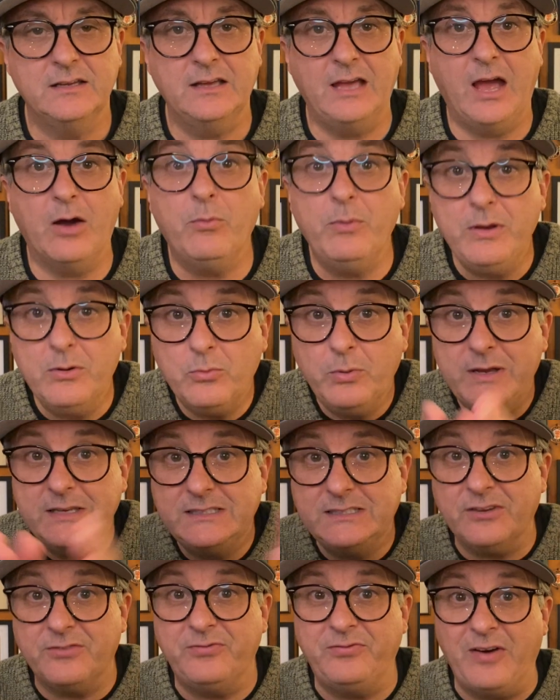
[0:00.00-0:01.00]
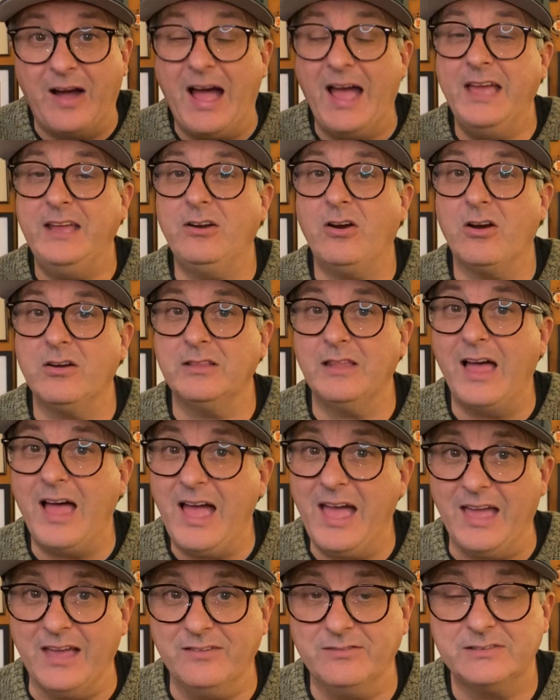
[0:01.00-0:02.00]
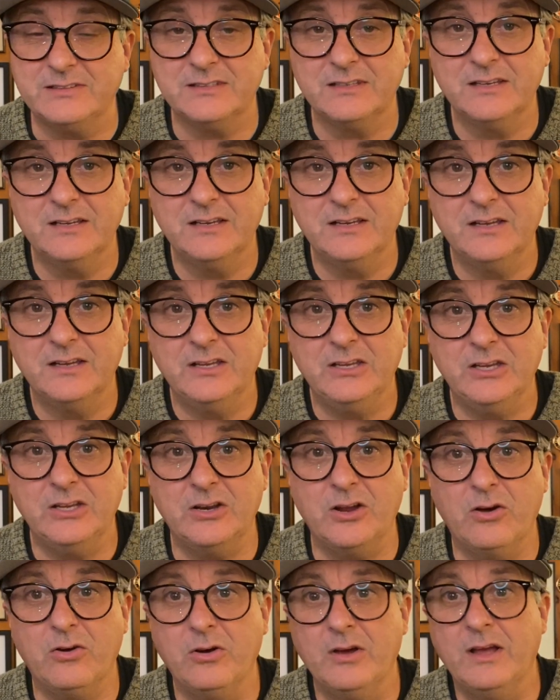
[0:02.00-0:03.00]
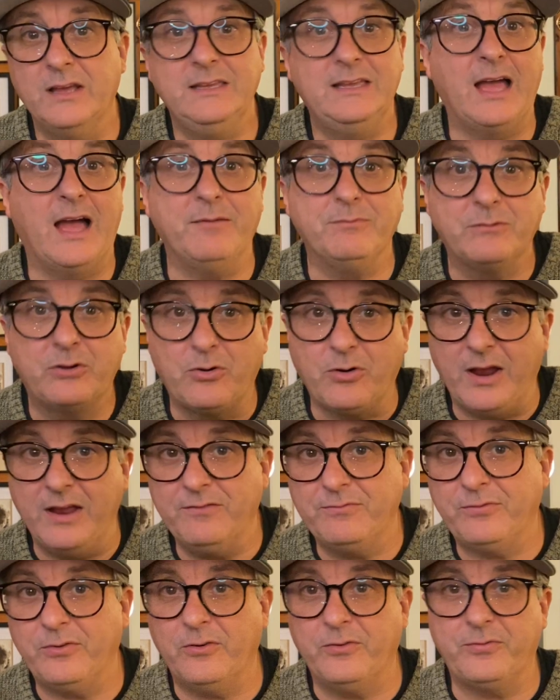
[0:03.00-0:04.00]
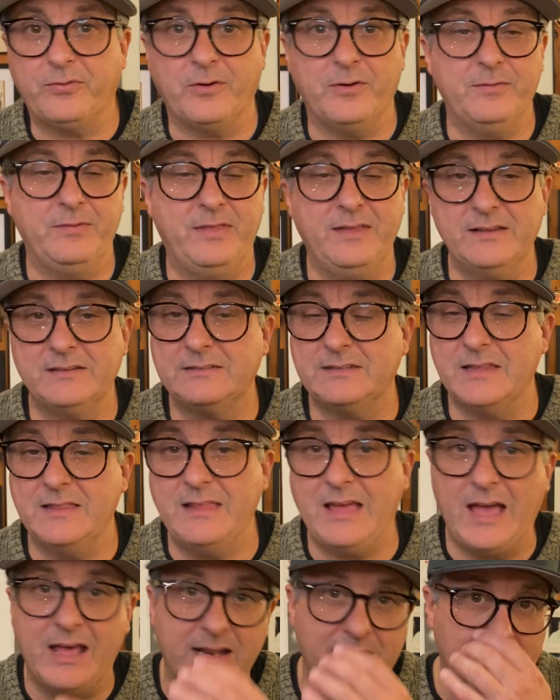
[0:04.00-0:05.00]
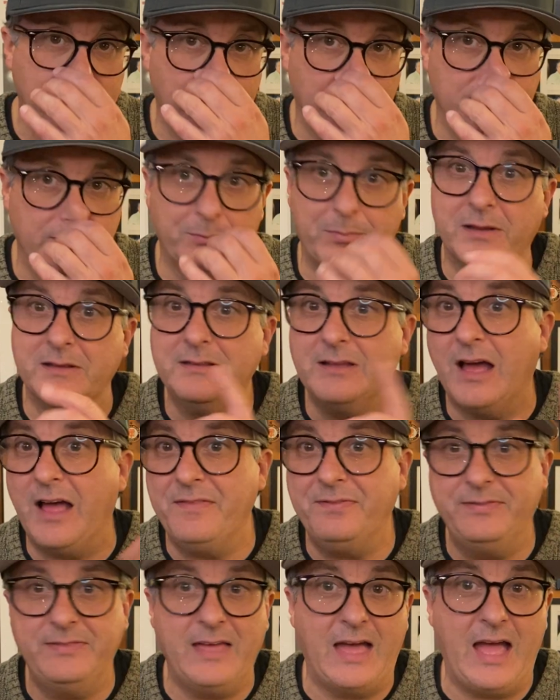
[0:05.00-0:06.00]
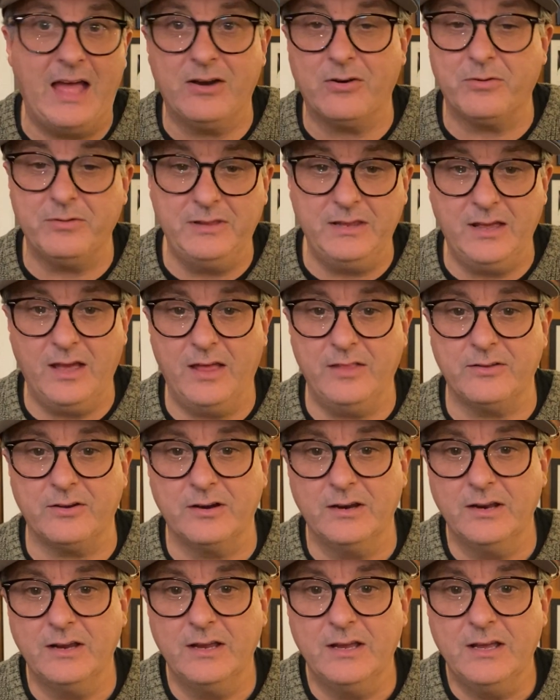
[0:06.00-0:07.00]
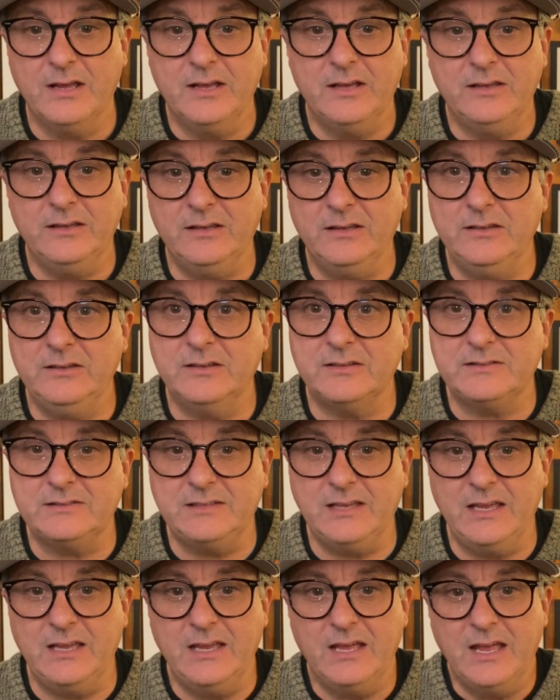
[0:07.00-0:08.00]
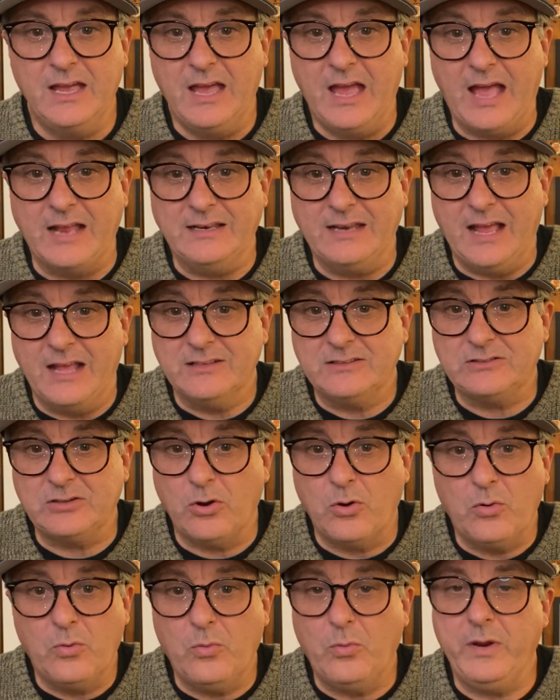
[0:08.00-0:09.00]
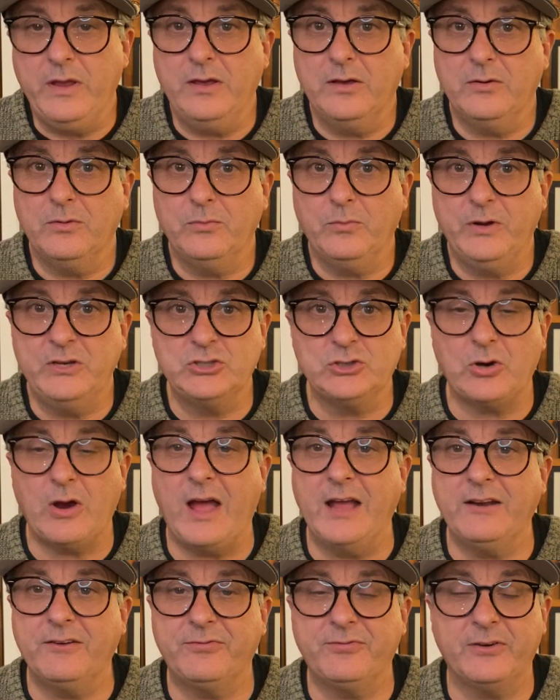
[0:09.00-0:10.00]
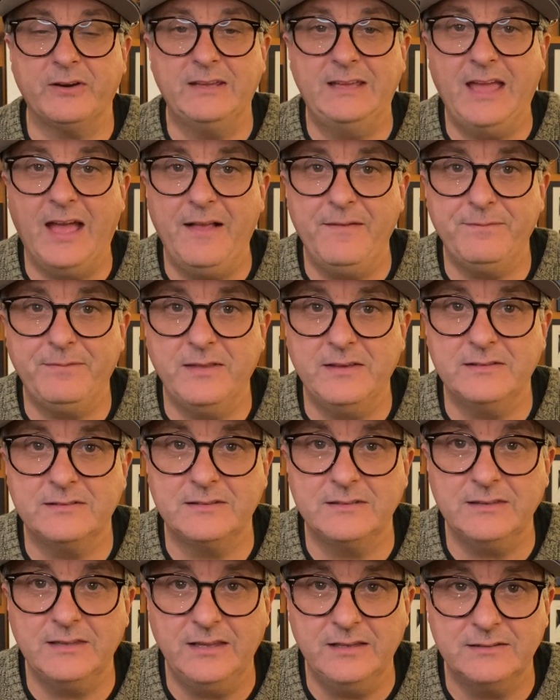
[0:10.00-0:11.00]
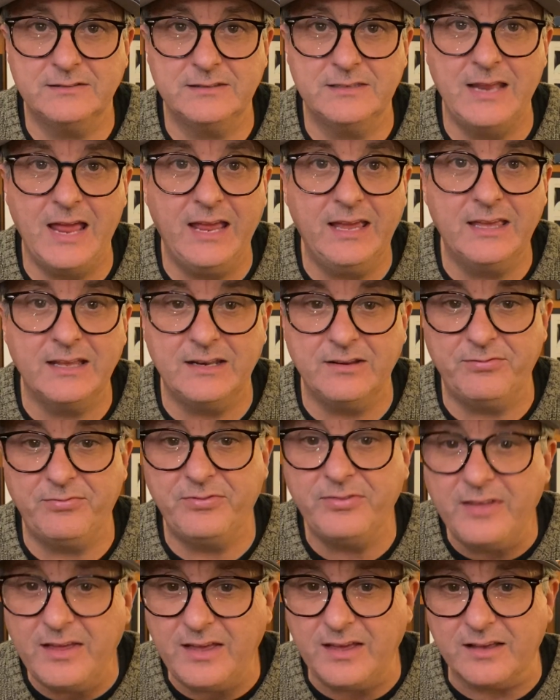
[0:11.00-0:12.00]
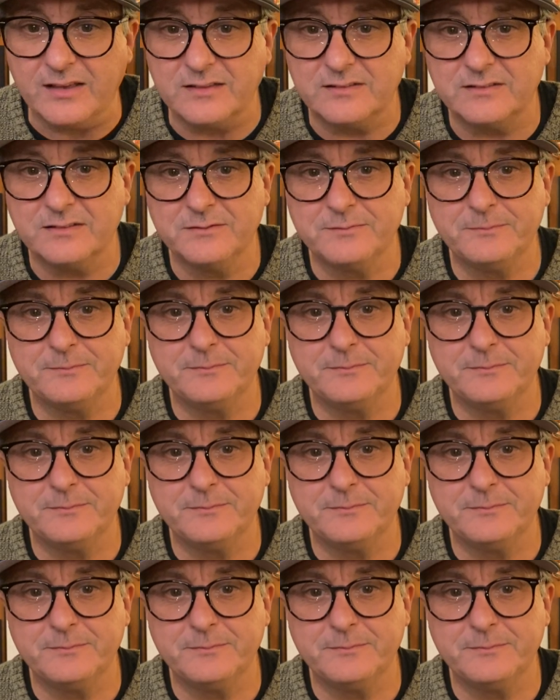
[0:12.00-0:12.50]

And we, we divide our lives. You know, yeah, I'm grateful for this and that and the other, but not that or the other. You see, and, and so we, we try to forget these, these negative things.